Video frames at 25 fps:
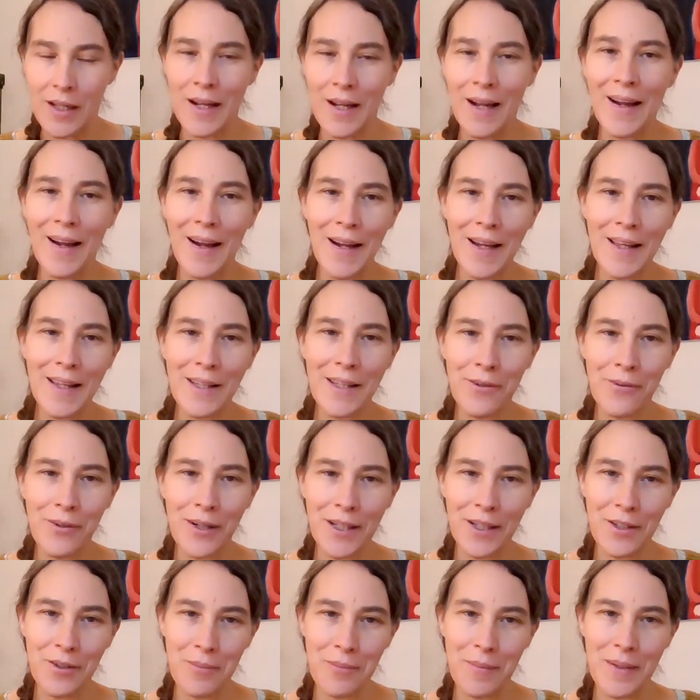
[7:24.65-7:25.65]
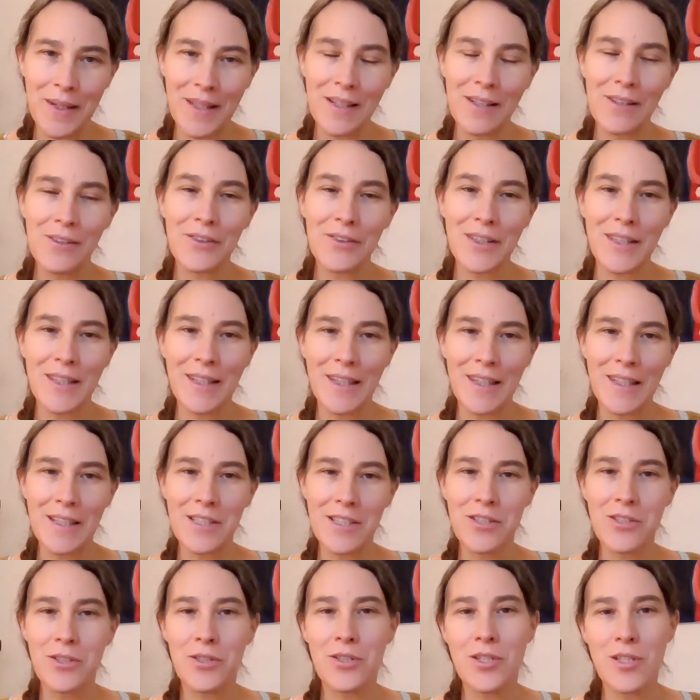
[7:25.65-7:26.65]
I highly recommend looking
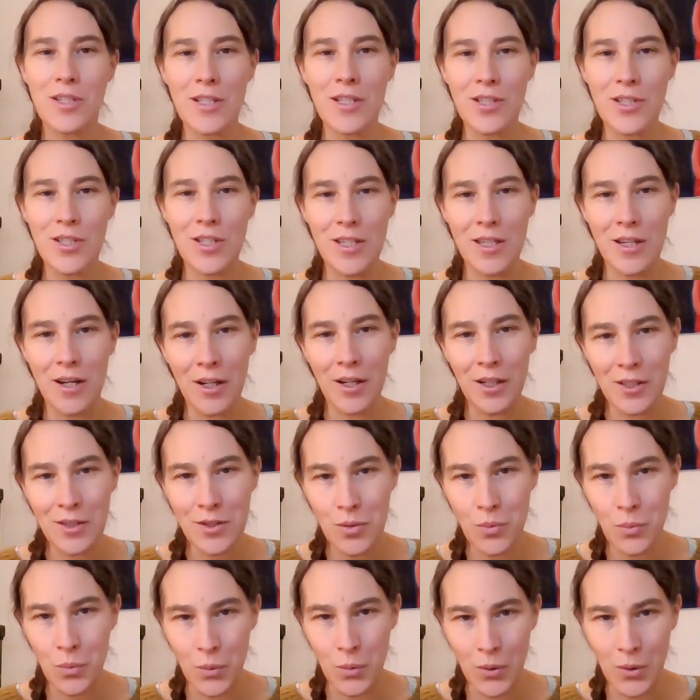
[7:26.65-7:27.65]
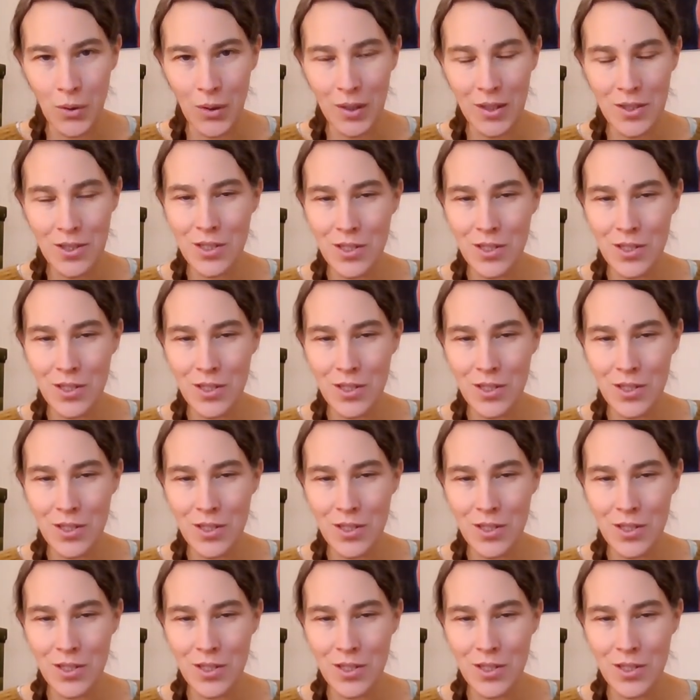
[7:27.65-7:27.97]
into Gigi Young's work.